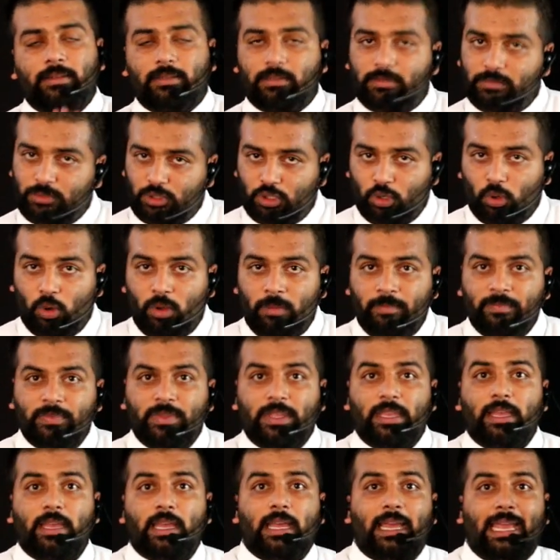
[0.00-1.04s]

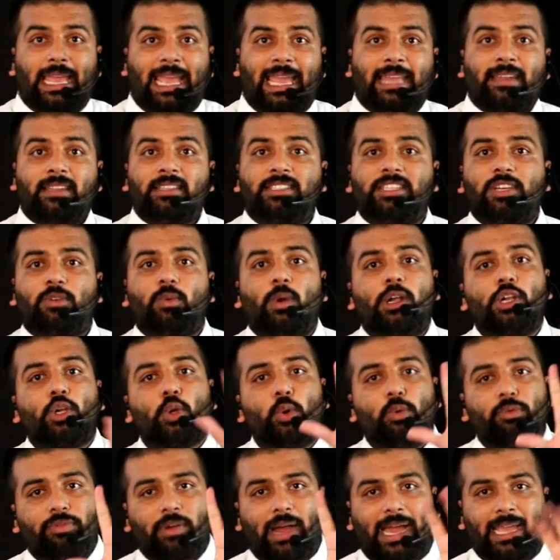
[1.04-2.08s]
so n is equal
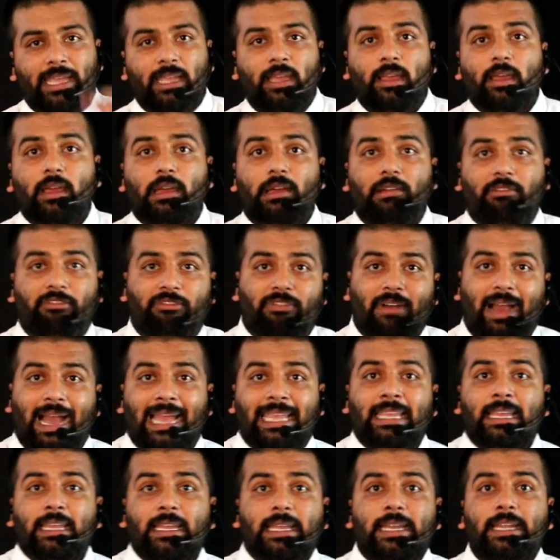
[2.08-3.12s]
to 5,
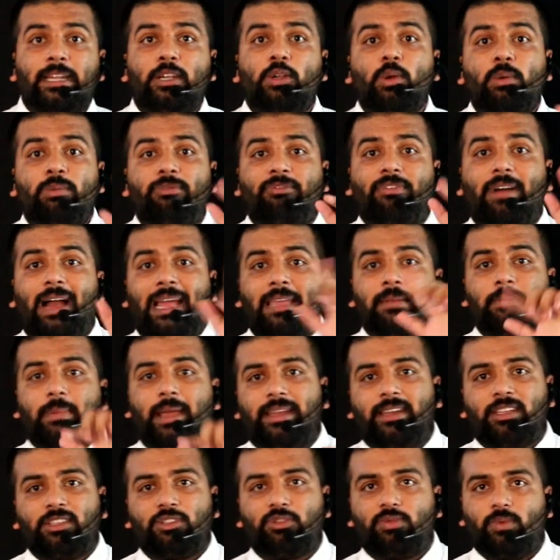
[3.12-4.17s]
5 into 5
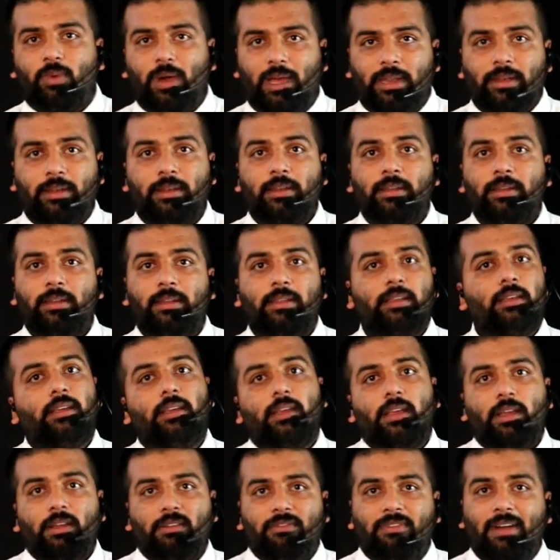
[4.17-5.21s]
minus 1.
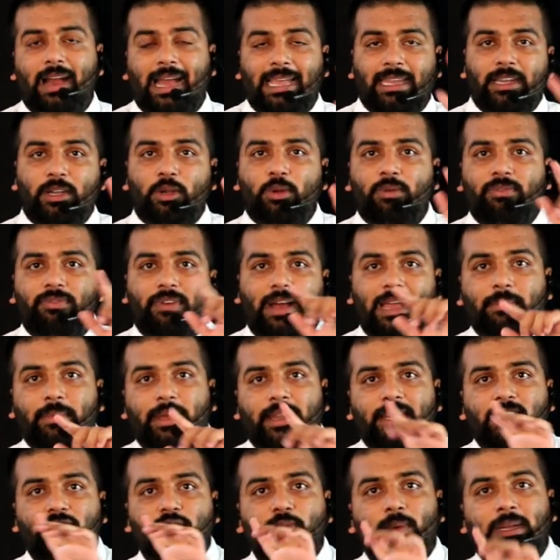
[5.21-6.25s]
5 into 5
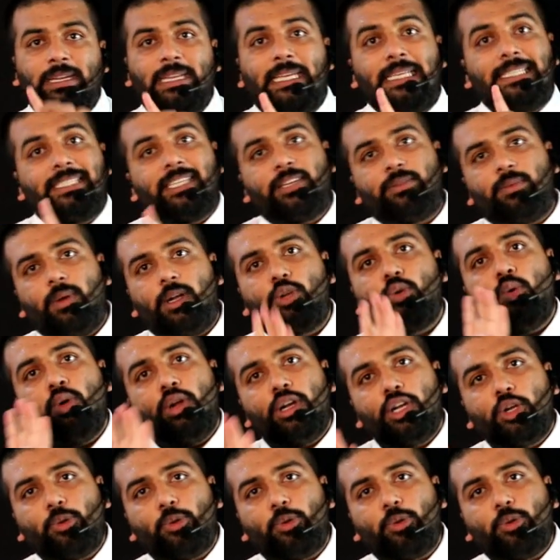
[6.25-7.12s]
minus 1 is equal to